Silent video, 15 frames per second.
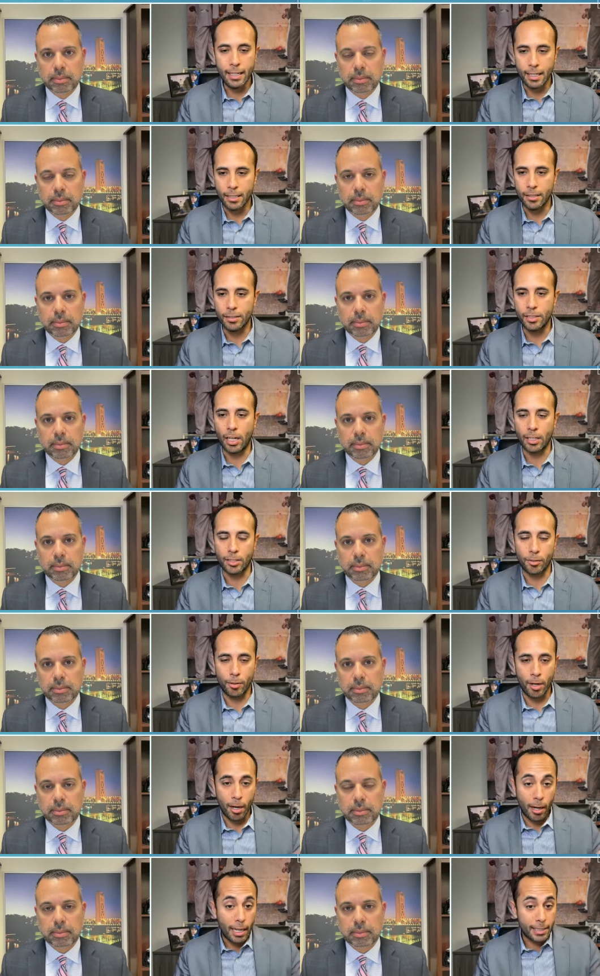Speaker 1: I know Dr.
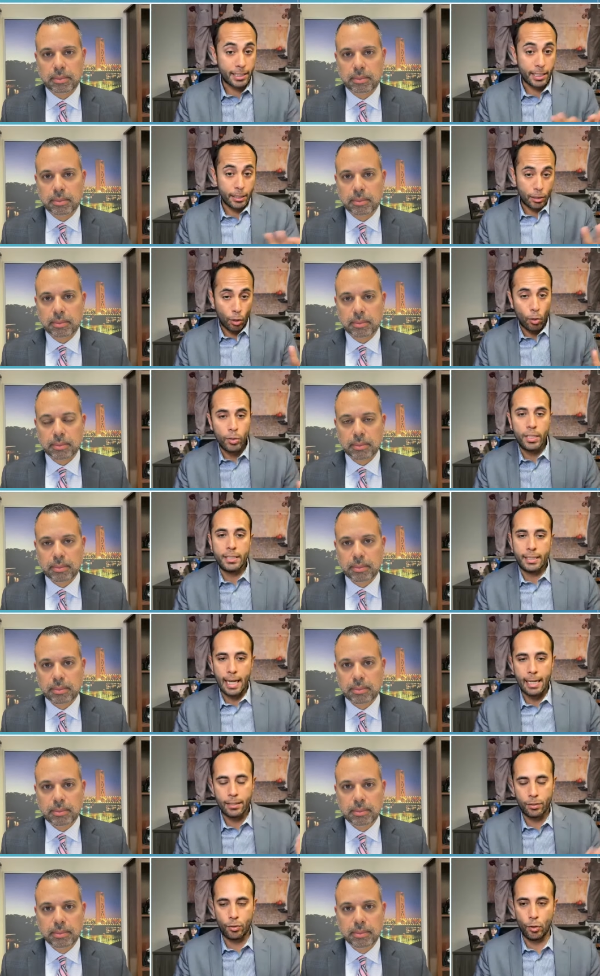Her, as She told us
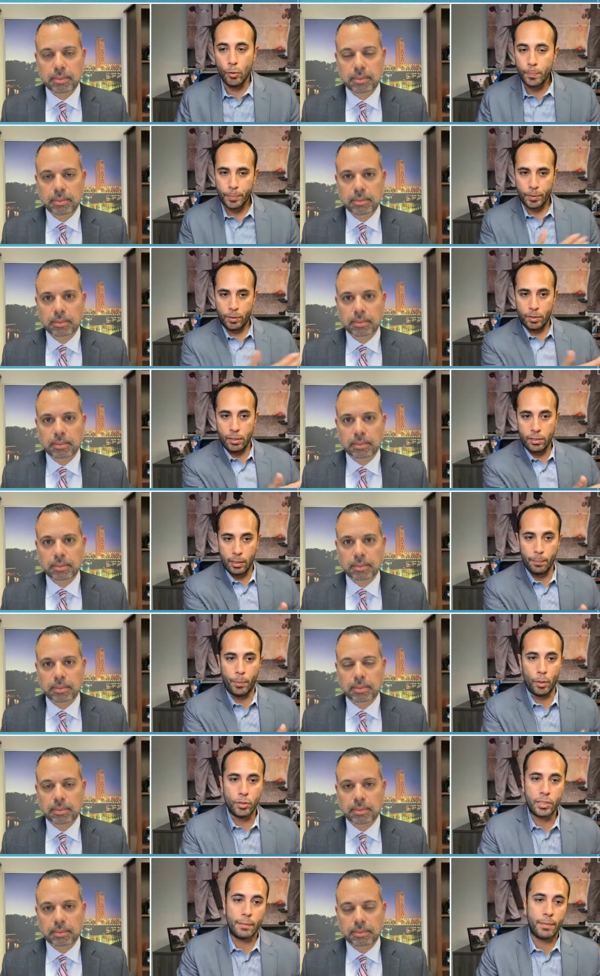at Soup's
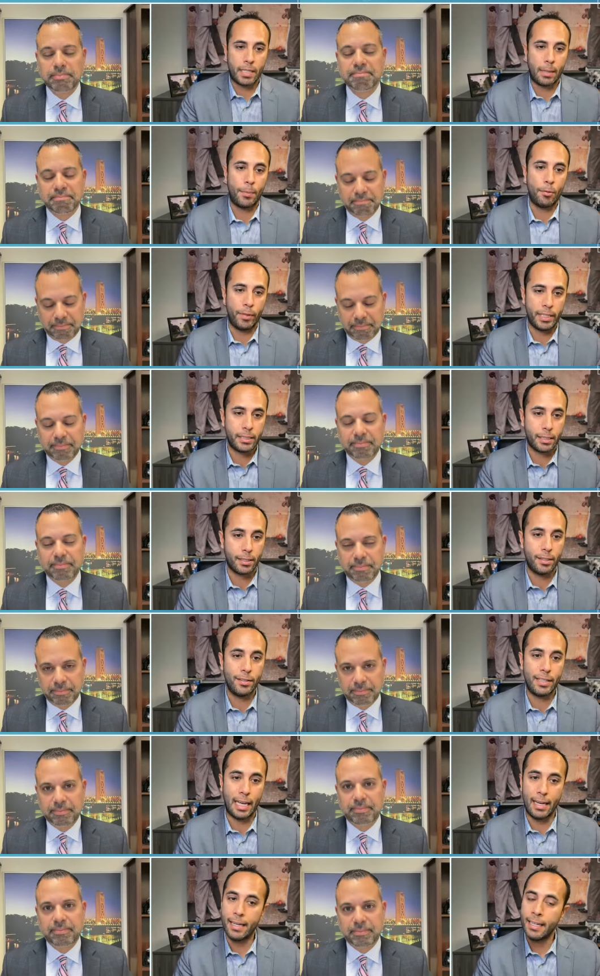symposium a couple weeks
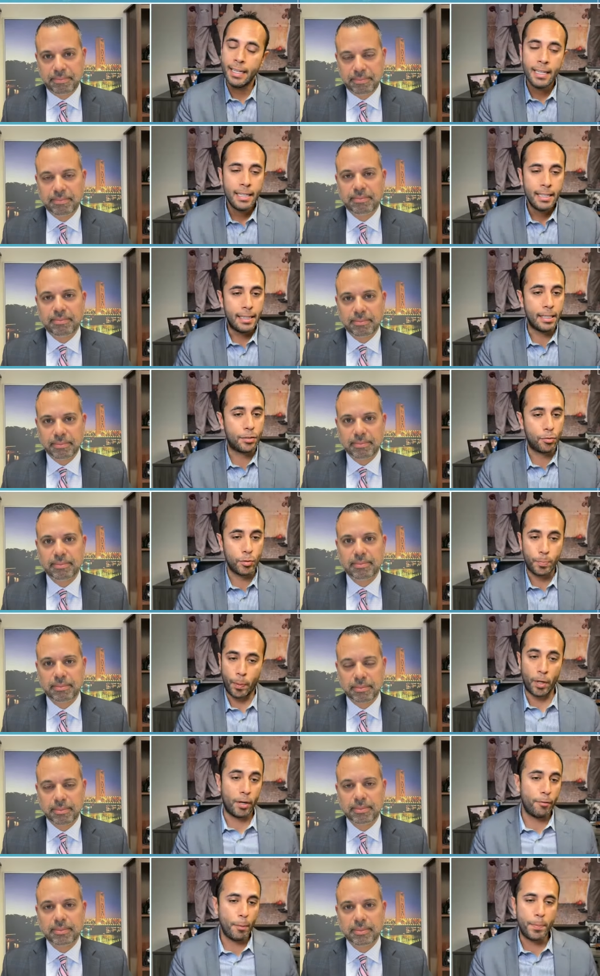ago that this was
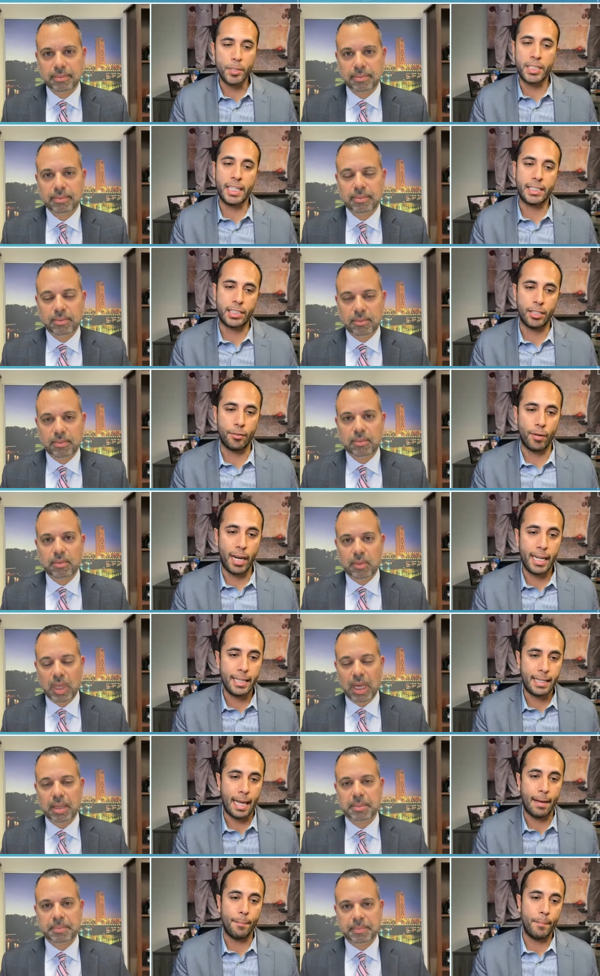part of her prediction,
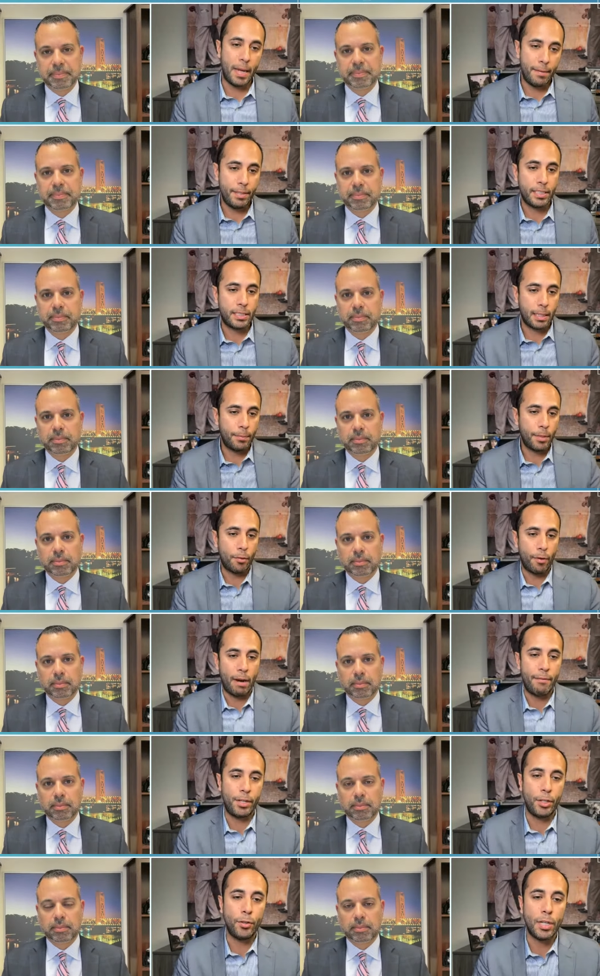right? Yeah. That maybe some of the
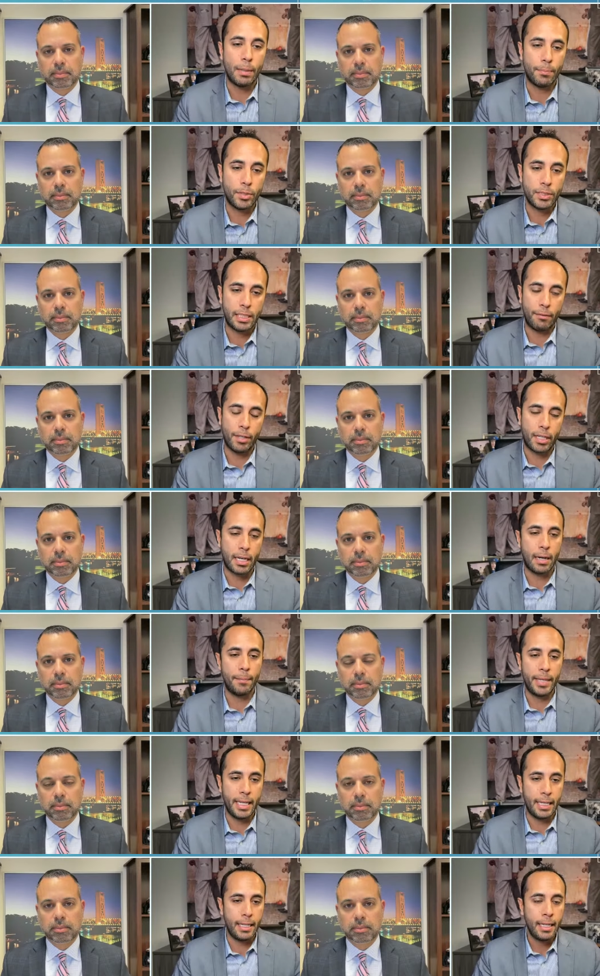revenue numbers that would
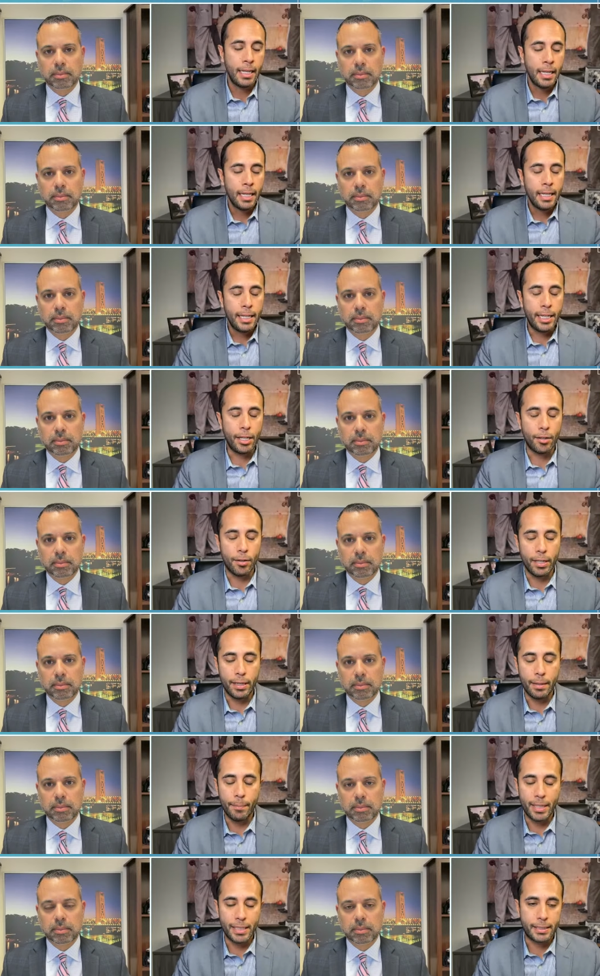come in here
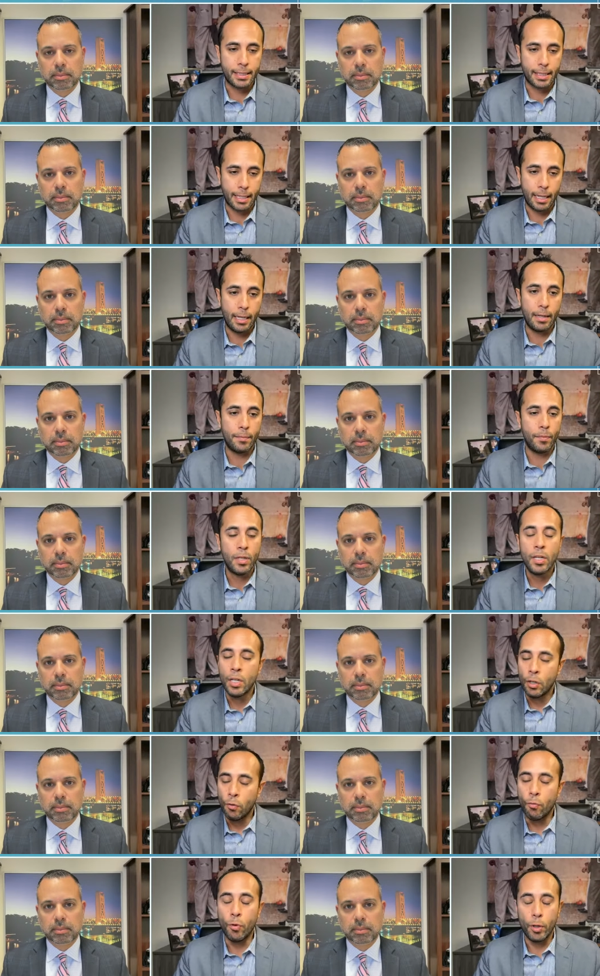in the months to come
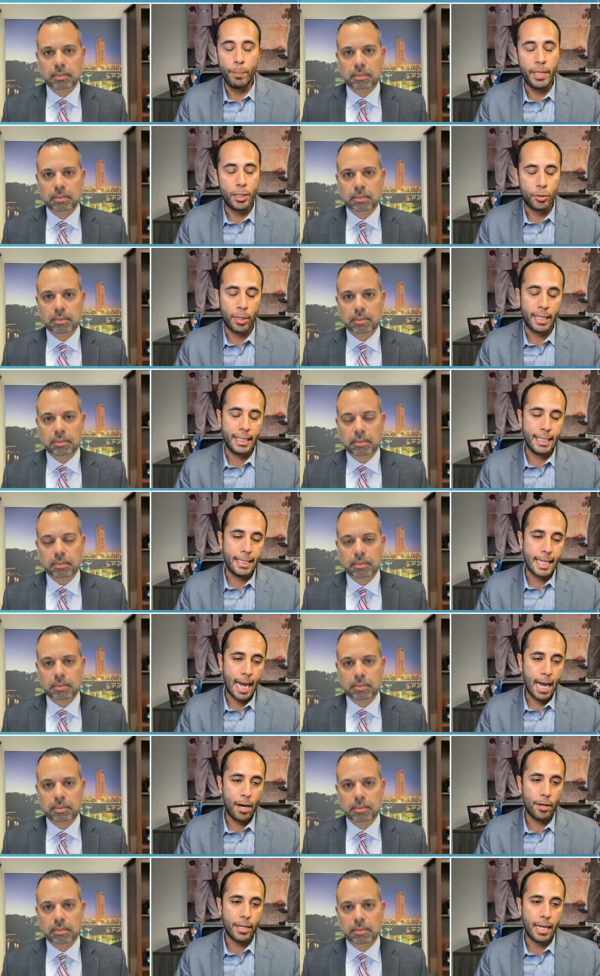would be trending
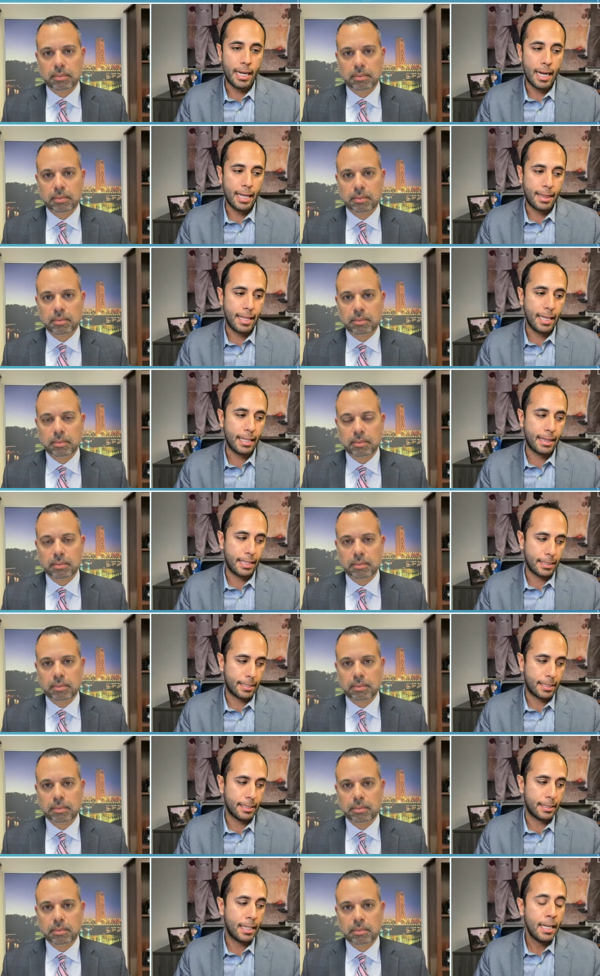down. And I think
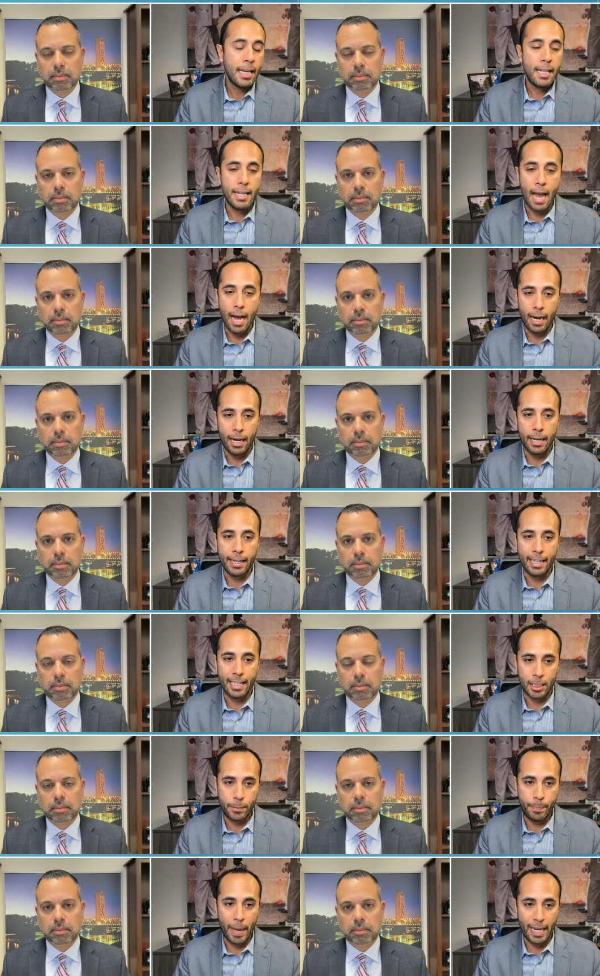this is not
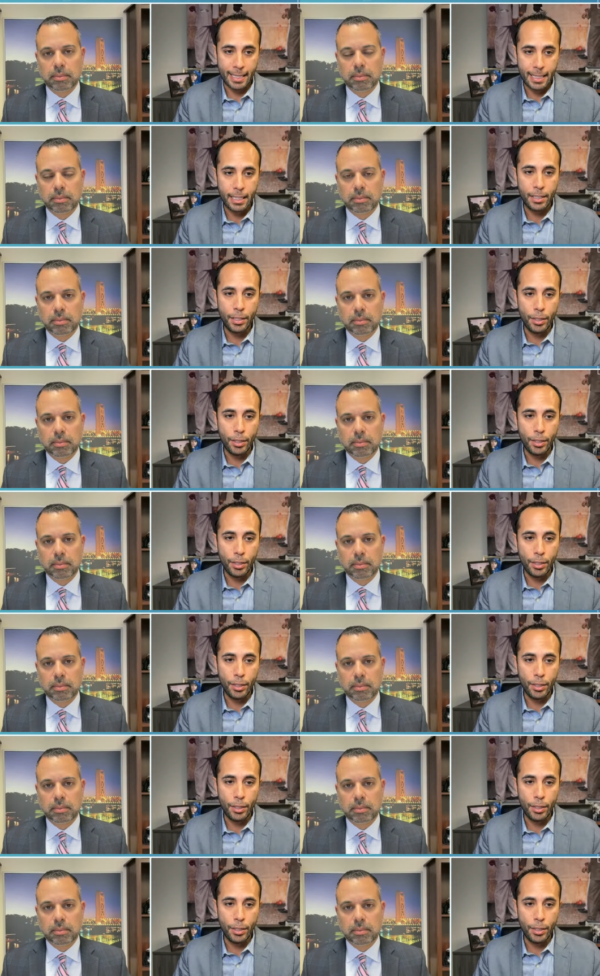unexpected